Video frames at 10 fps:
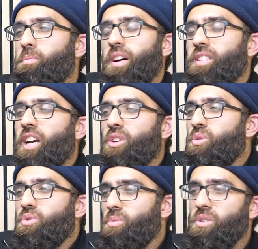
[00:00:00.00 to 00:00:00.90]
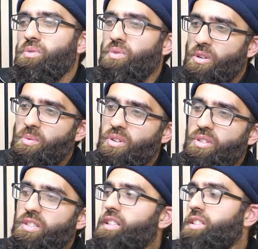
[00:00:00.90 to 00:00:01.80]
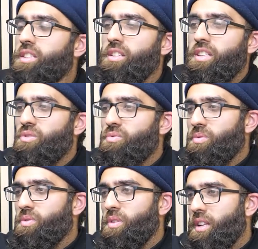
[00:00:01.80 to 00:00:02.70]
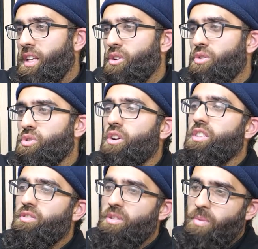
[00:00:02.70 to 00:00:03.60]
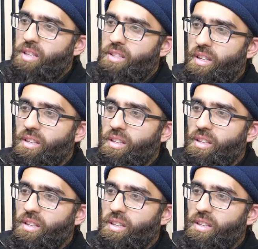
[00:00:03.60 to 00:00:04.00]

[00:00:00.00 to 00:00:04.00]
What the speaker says: attack you so much for it, because that's a scholars have debated that.